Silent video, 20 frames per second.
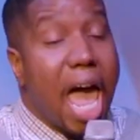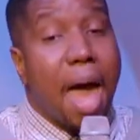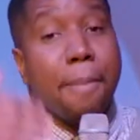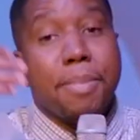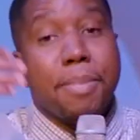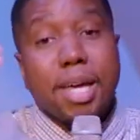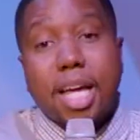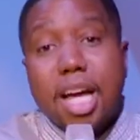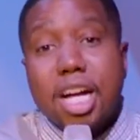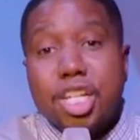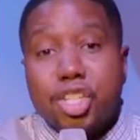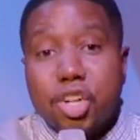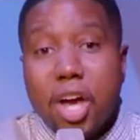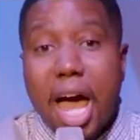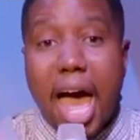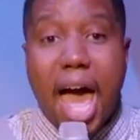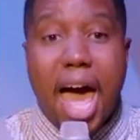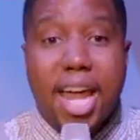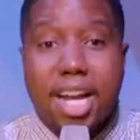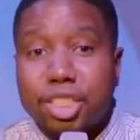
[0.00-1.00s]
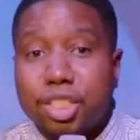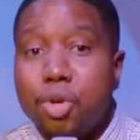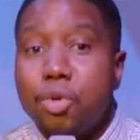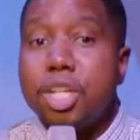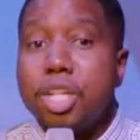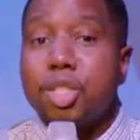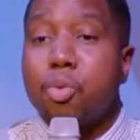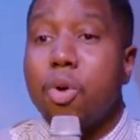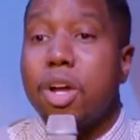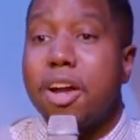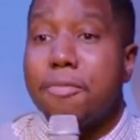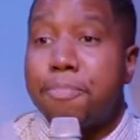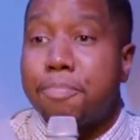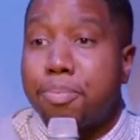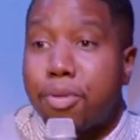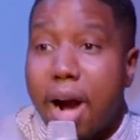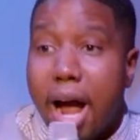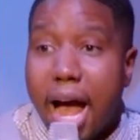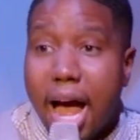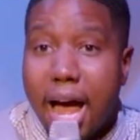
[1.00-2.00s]
And because your attitude is one
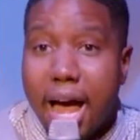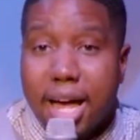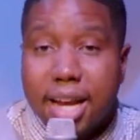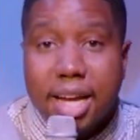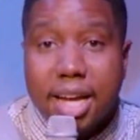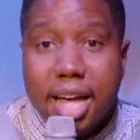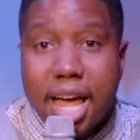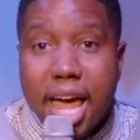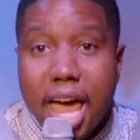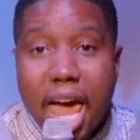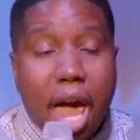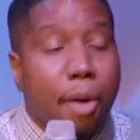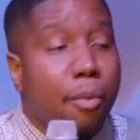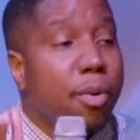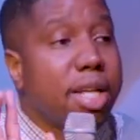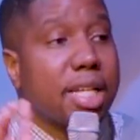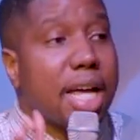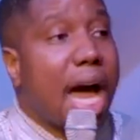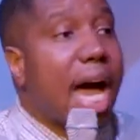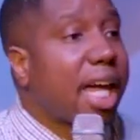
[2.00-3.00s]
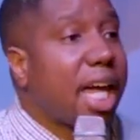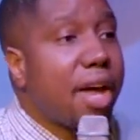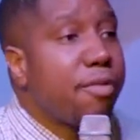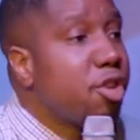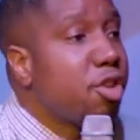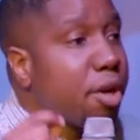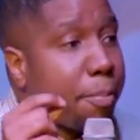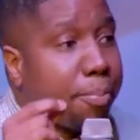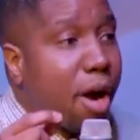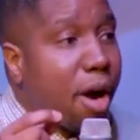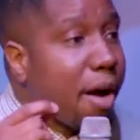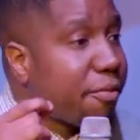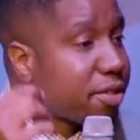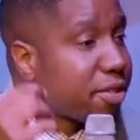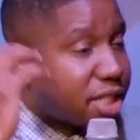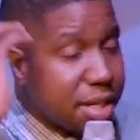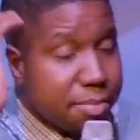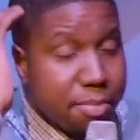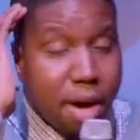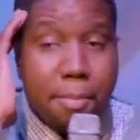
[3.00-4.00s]
of pride, and we, I gave you the
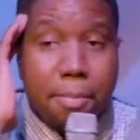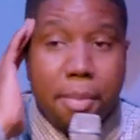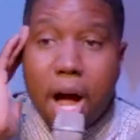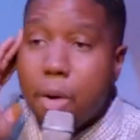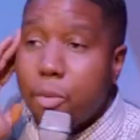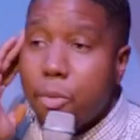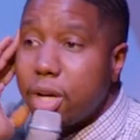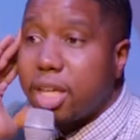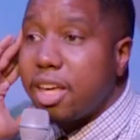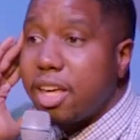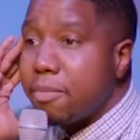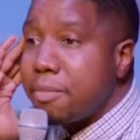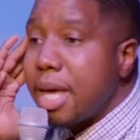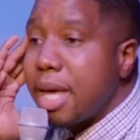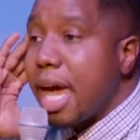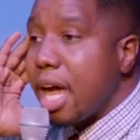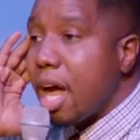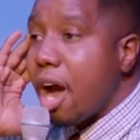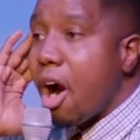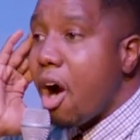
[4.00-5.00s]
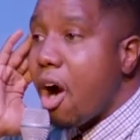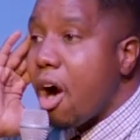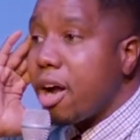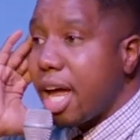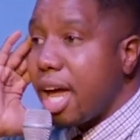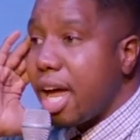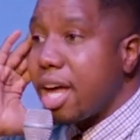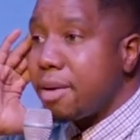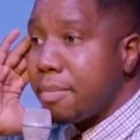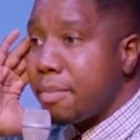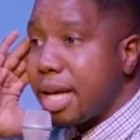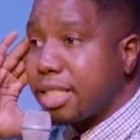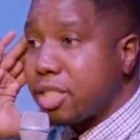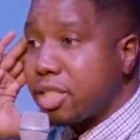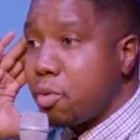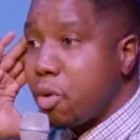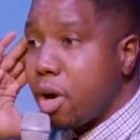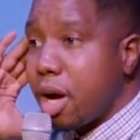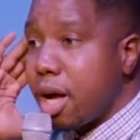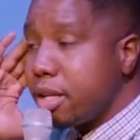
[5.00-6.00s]
prophecy my mom would give me a hard head
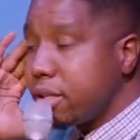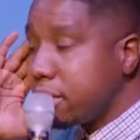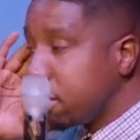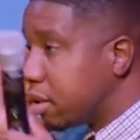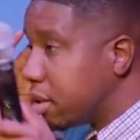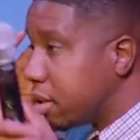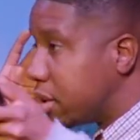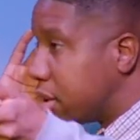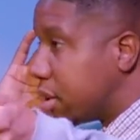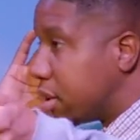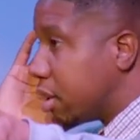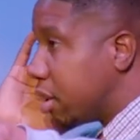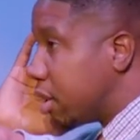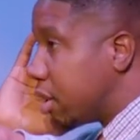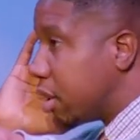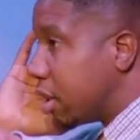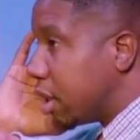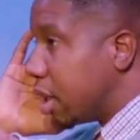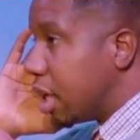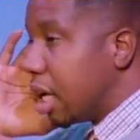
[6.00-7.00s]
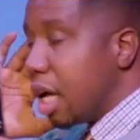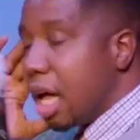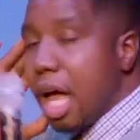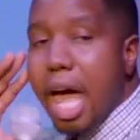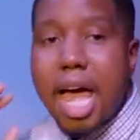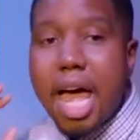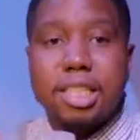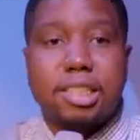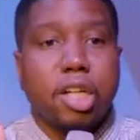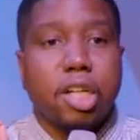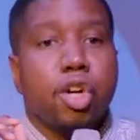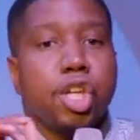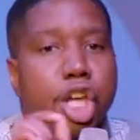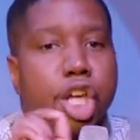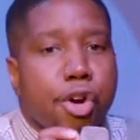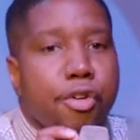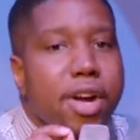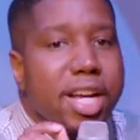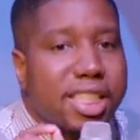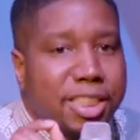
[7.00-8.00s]
makes a what? And so
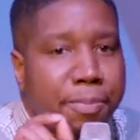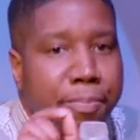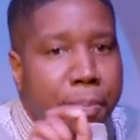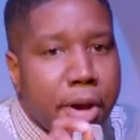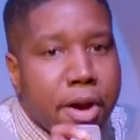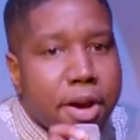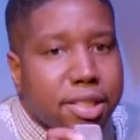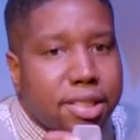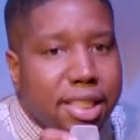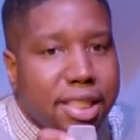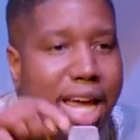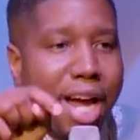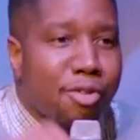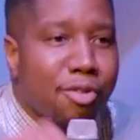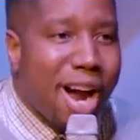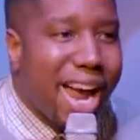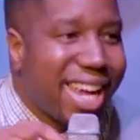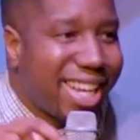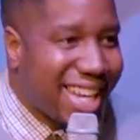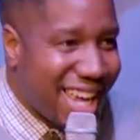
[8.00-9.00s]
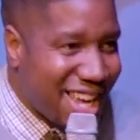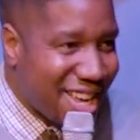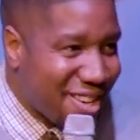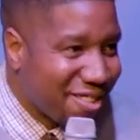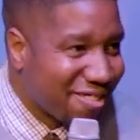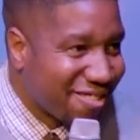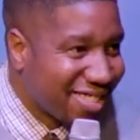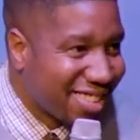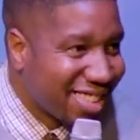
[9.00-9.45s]
you're experiencing that right now.